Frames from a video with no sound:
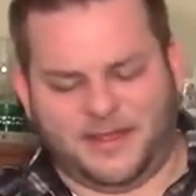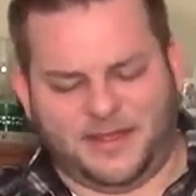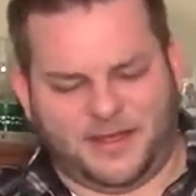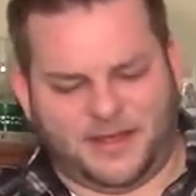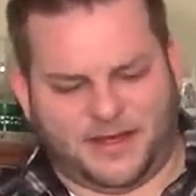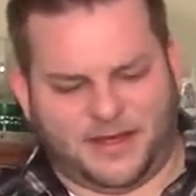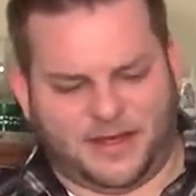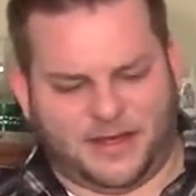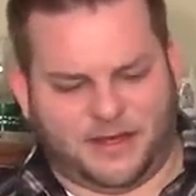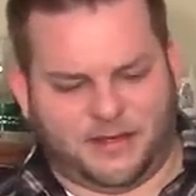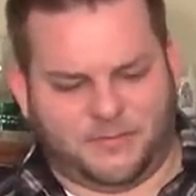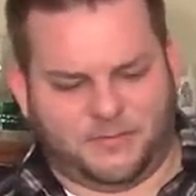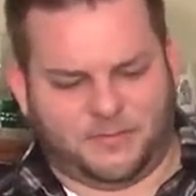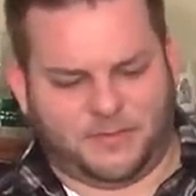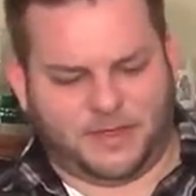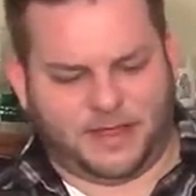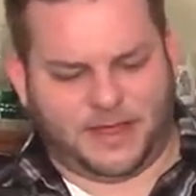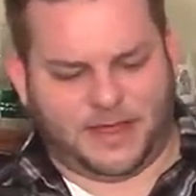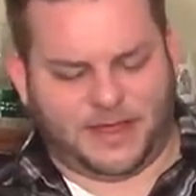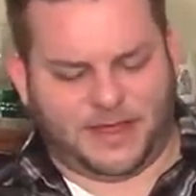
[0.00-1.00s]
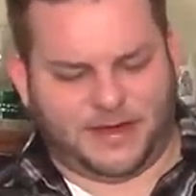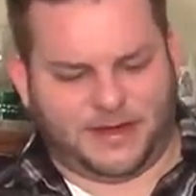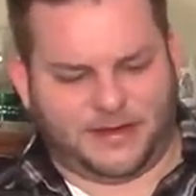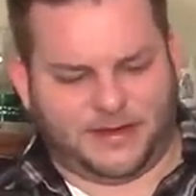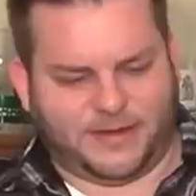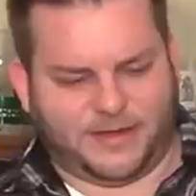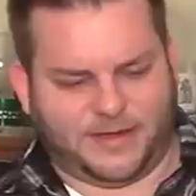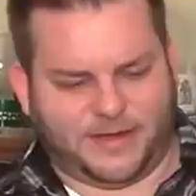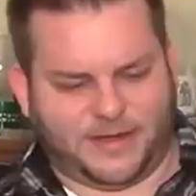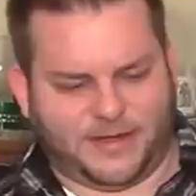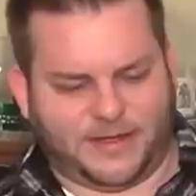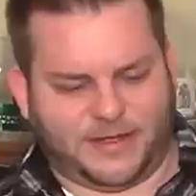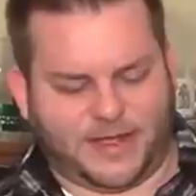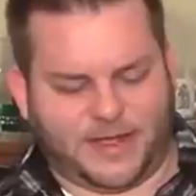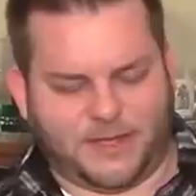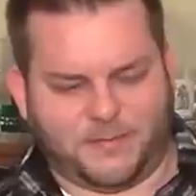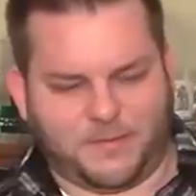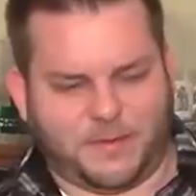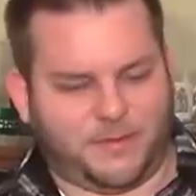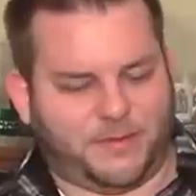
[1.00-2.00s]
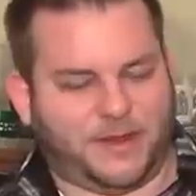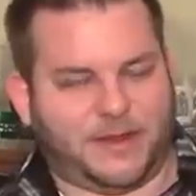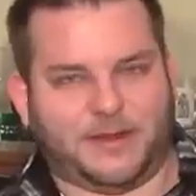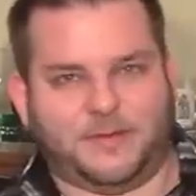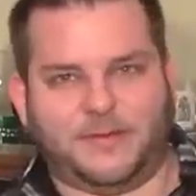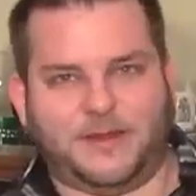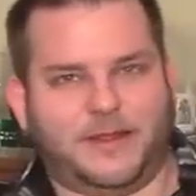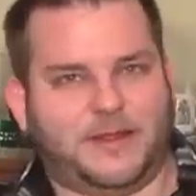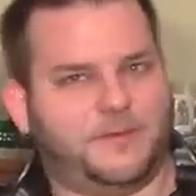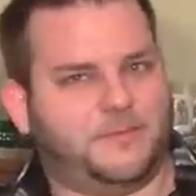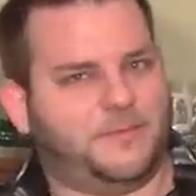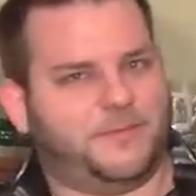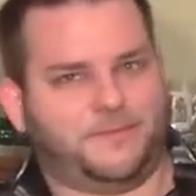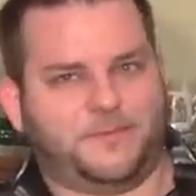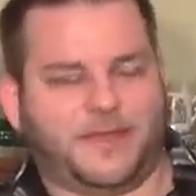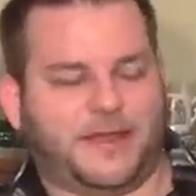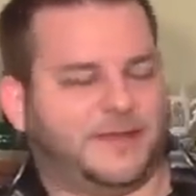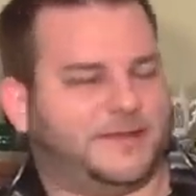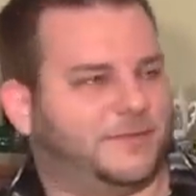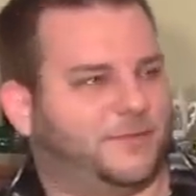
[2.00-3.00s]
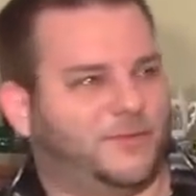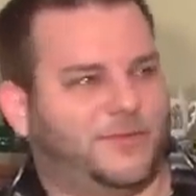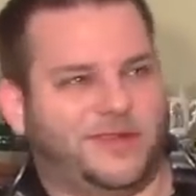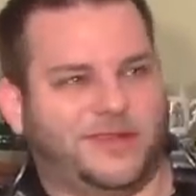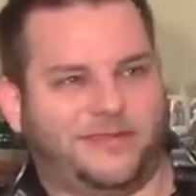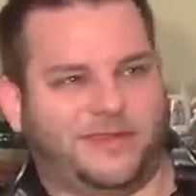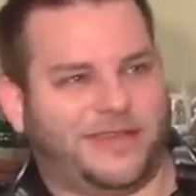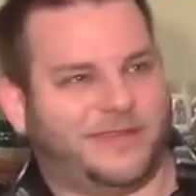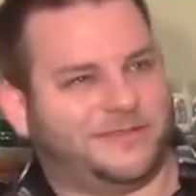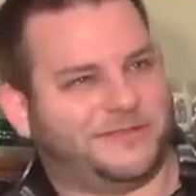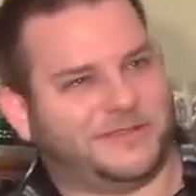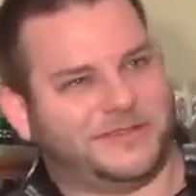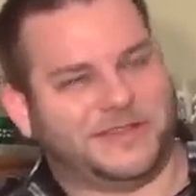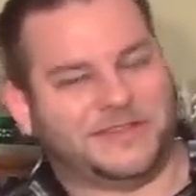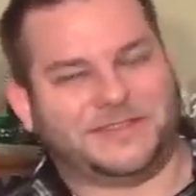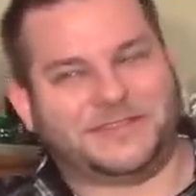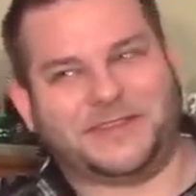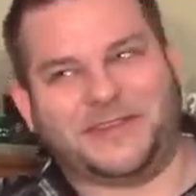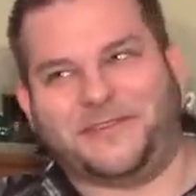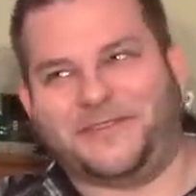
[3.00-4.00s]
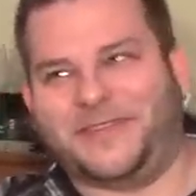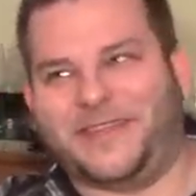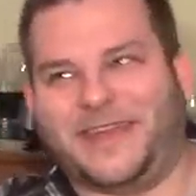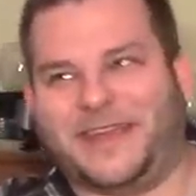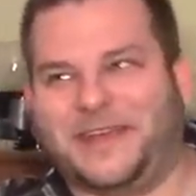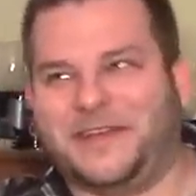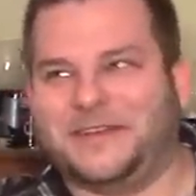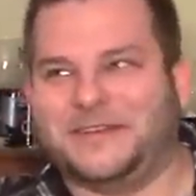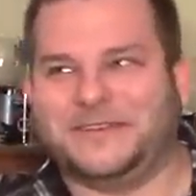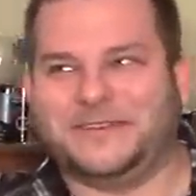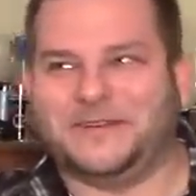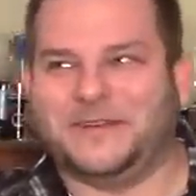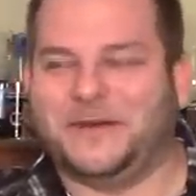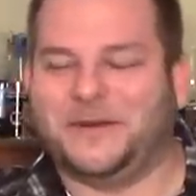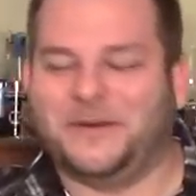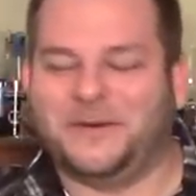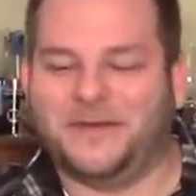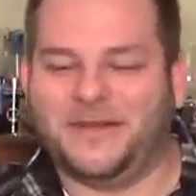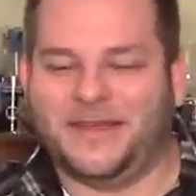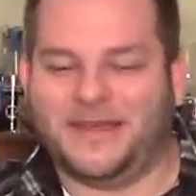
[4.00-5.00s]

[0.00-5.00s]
um, and uh, I remember he, he gets some really interesting stuff at that gun show.